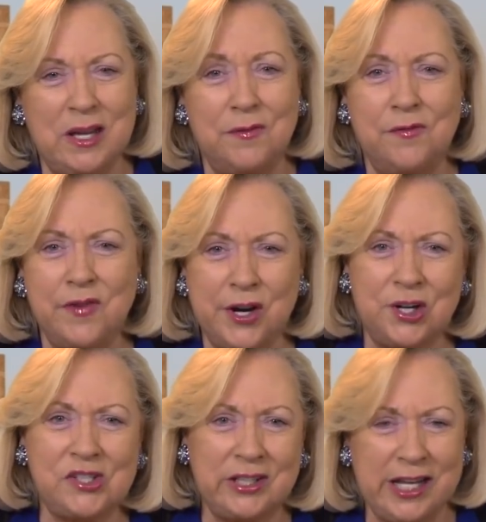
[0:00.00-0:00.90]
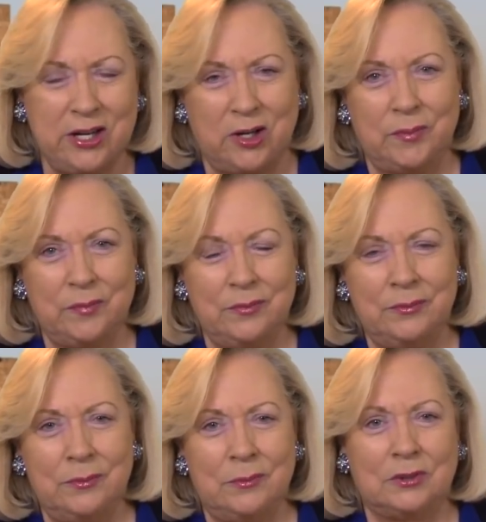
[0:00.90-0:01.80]
a fierce leader,
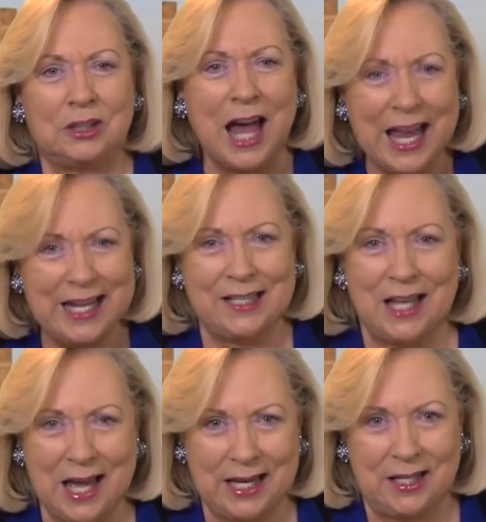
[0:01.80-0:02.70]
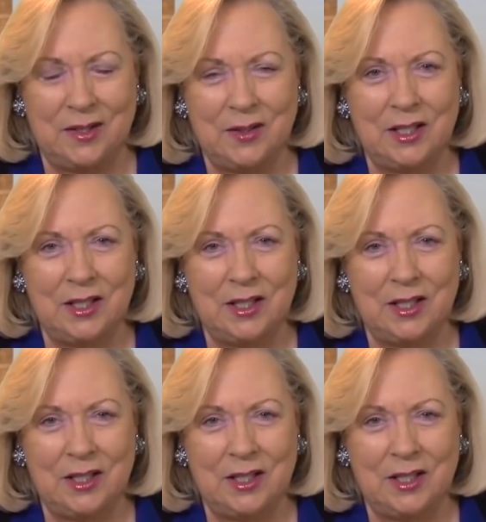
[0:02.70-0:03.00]
lion-like.